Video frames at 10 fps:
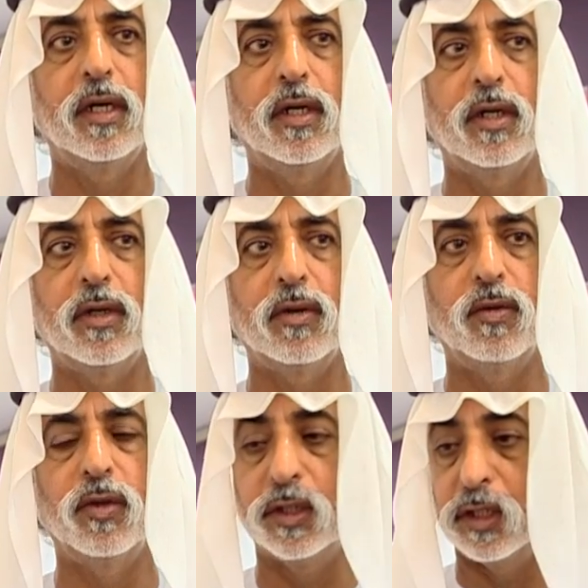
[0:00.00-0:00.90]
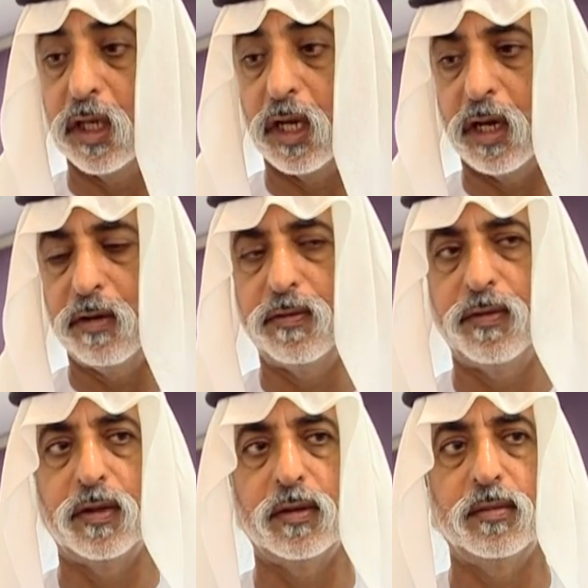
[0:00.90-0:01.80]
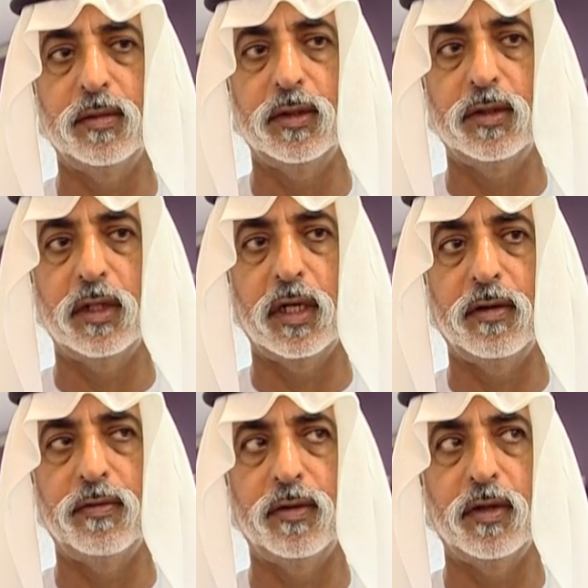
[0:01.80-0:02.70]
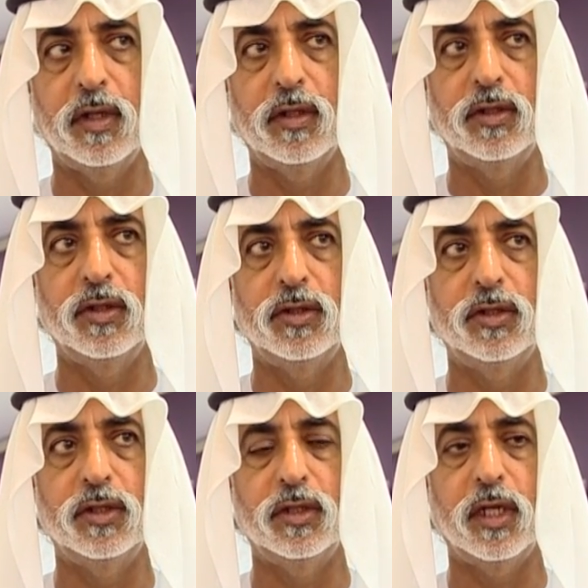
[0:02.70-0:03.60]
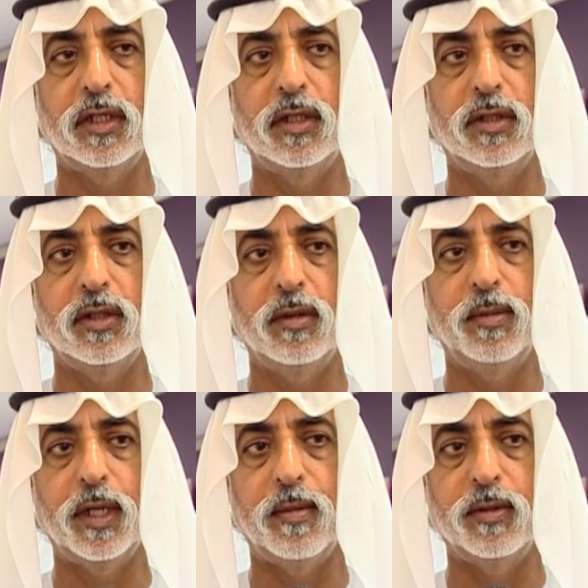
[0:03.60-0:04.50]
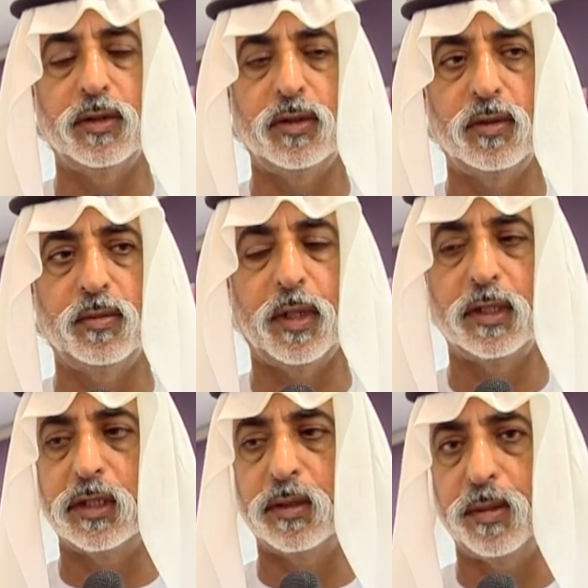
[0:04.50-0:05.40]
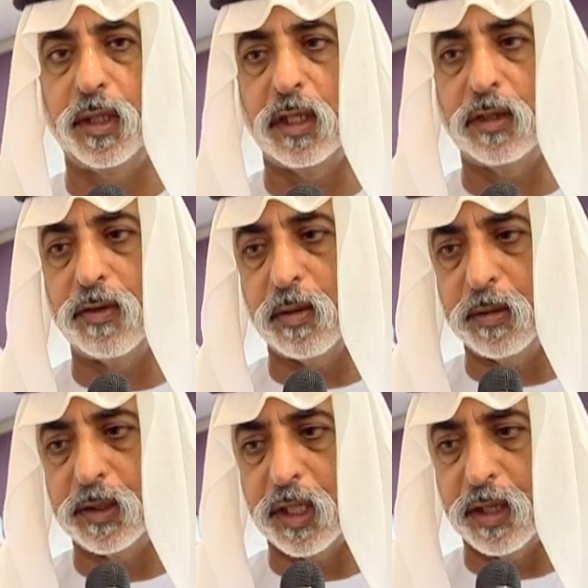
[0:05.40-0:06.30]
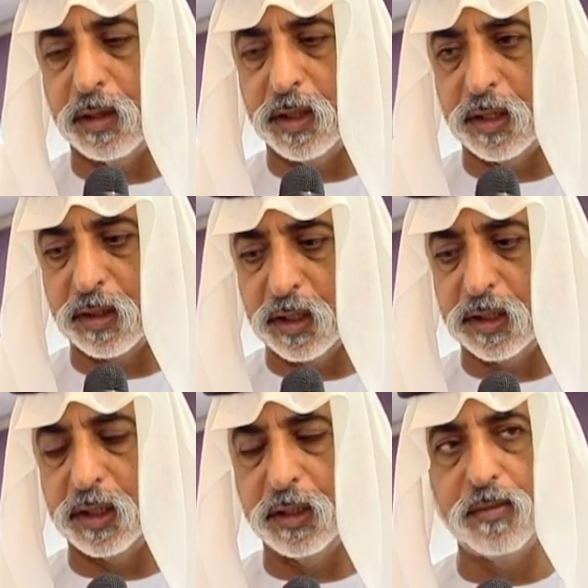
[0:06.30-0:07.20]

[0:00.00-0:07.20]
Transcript: a rewarding life, um, life uh, to, that be able to participate in the development of the, in their country.